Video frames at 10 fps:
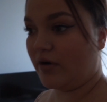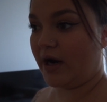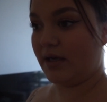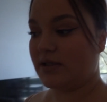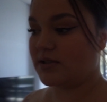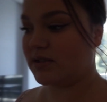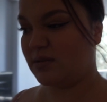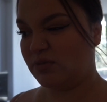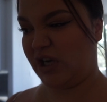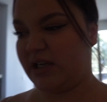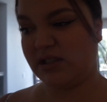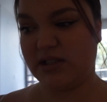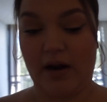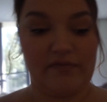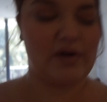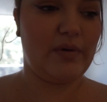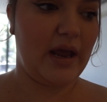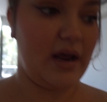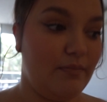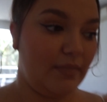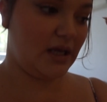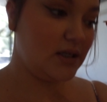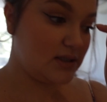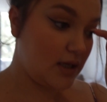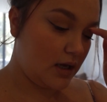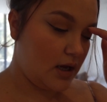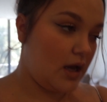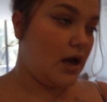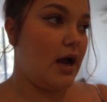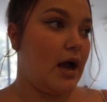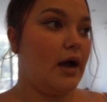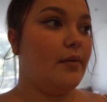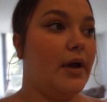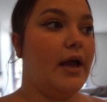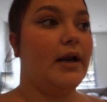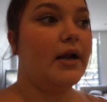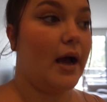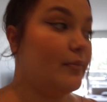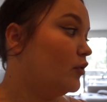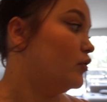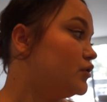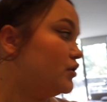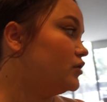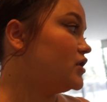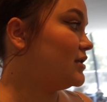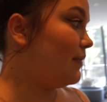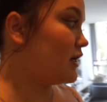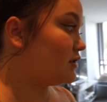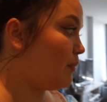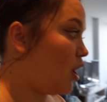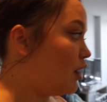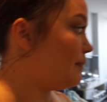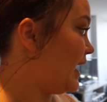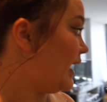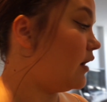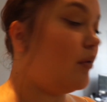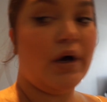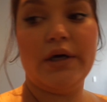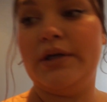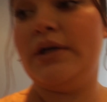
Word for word: crackers and some cheese and stuff that we had in mates. Um, and I'm also just about to pop our